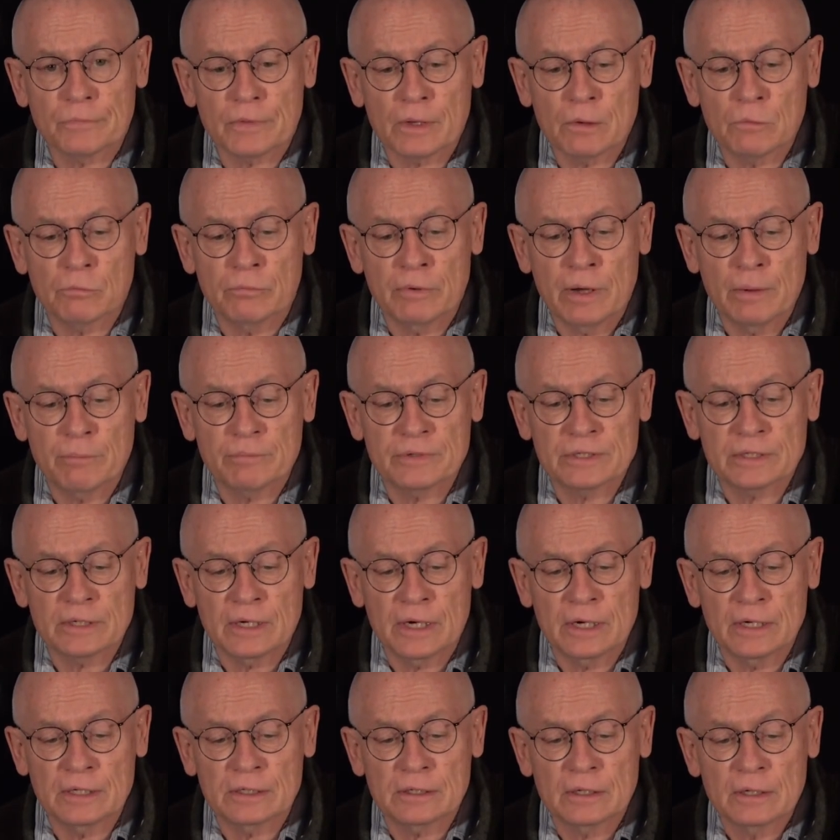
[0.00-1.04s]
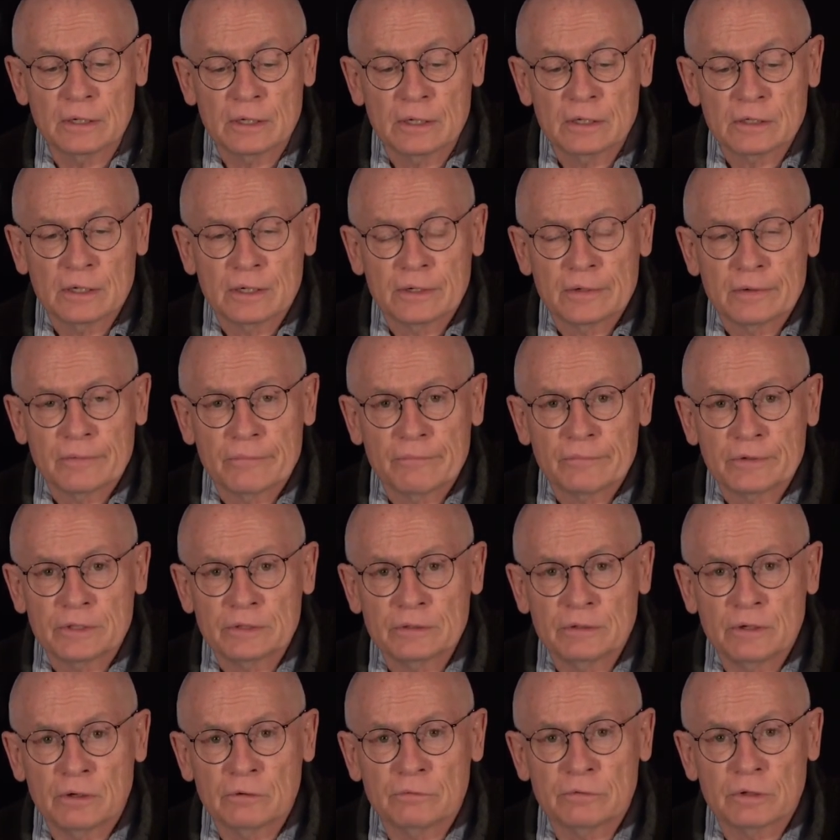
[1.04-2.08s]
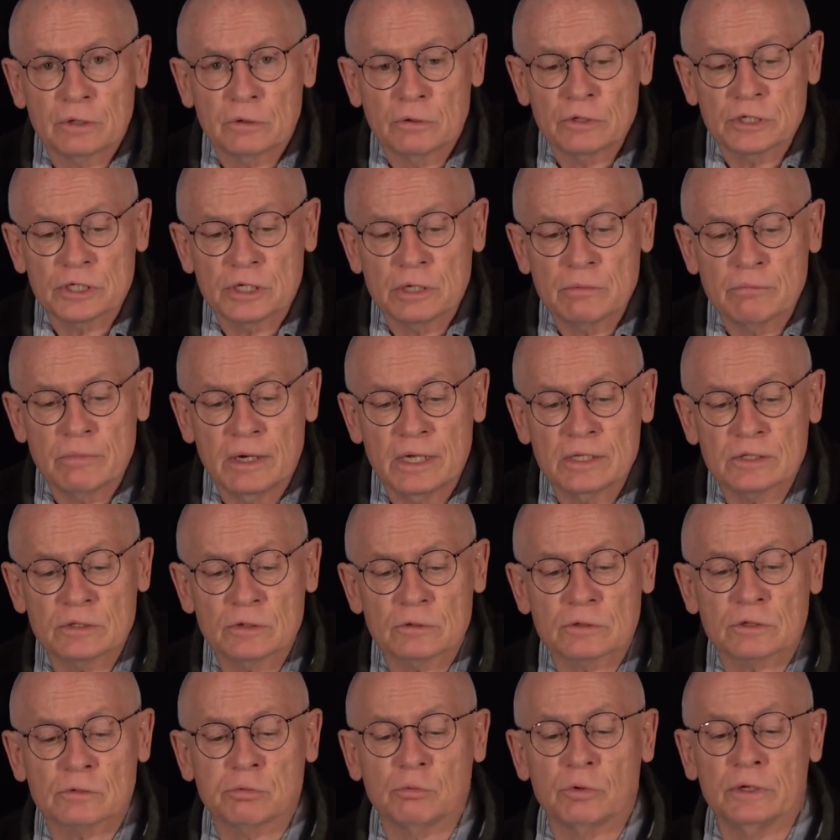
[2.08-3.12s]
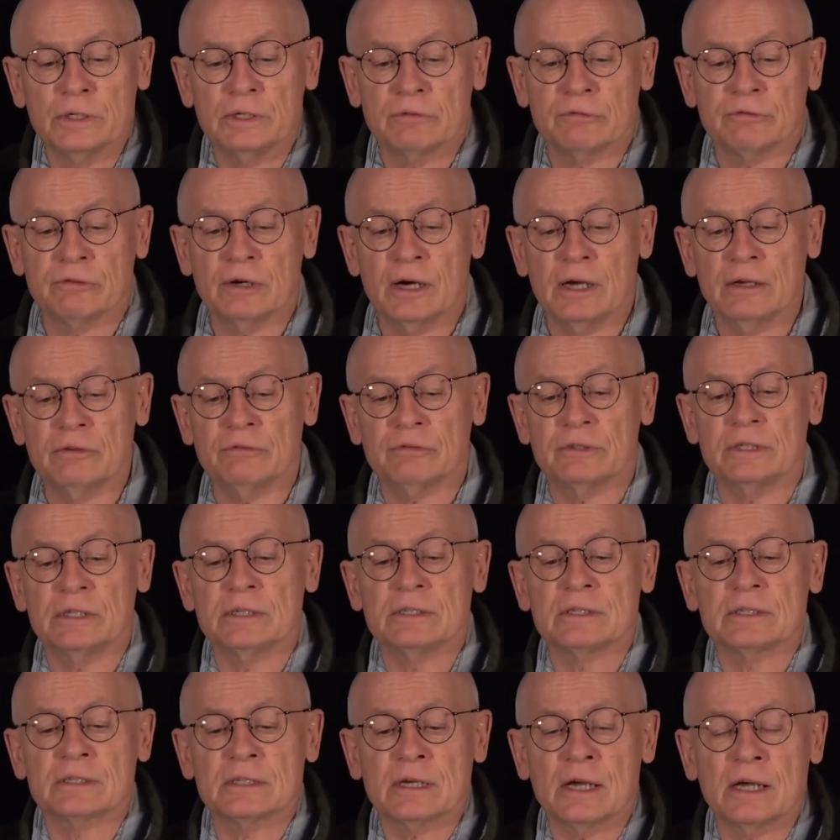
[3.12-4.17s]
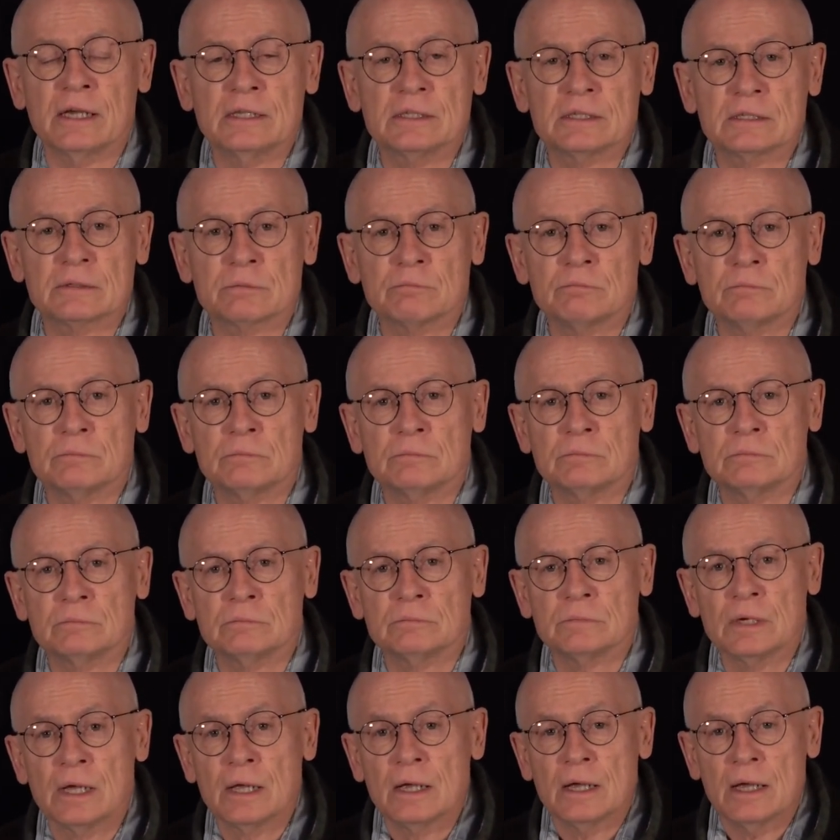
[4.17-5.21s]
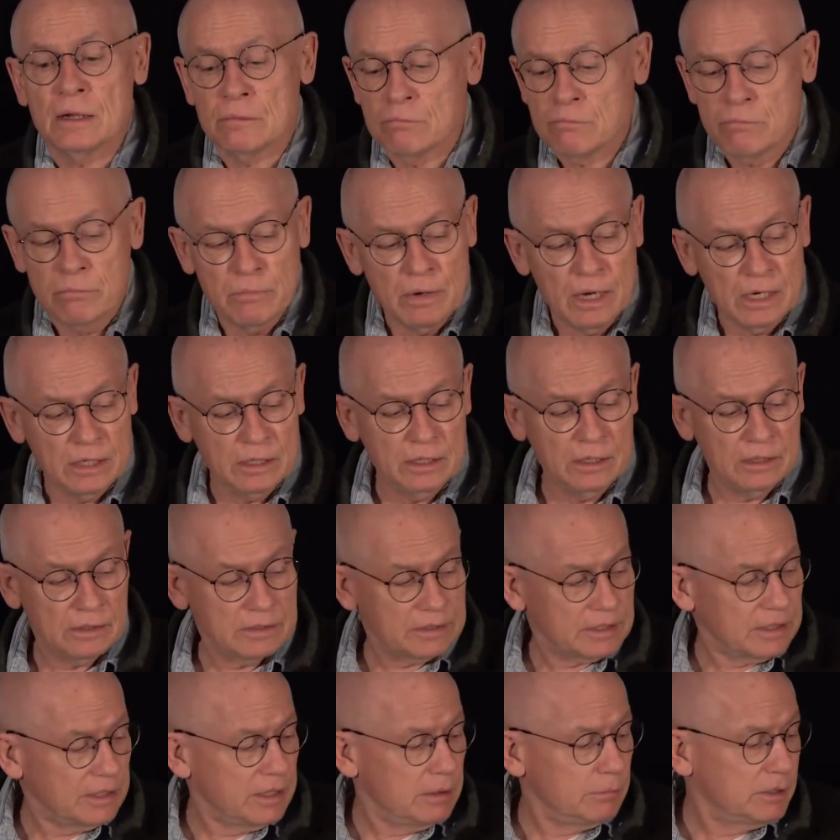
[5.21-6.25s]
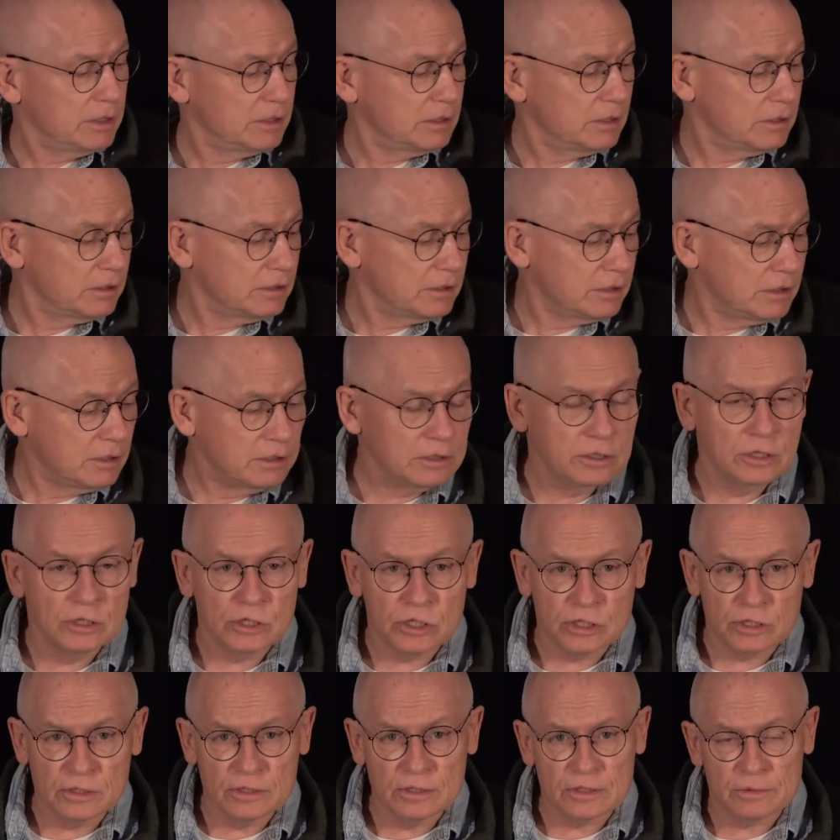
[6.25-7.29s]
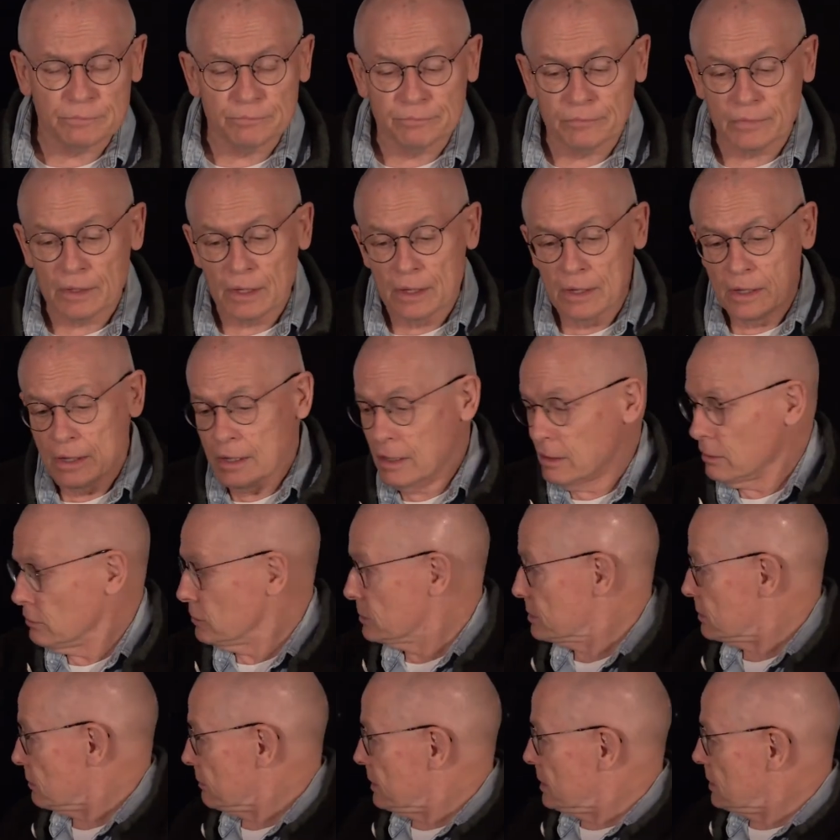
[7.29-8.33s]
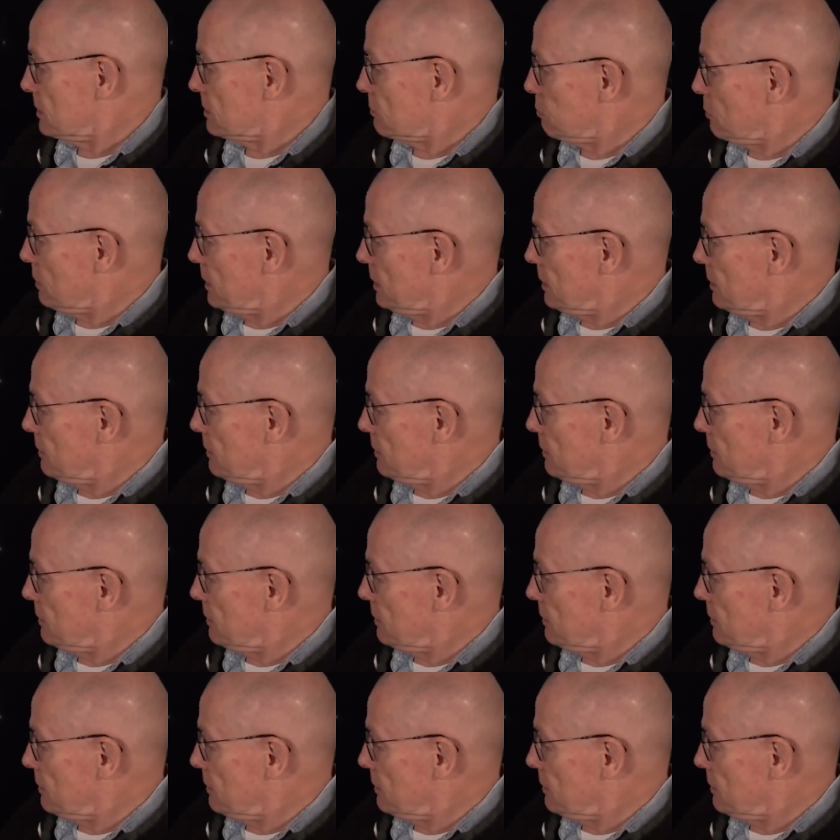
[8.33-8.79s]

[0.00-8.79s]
website. Overall, she made 25 designs and many as limited editions. Also this one,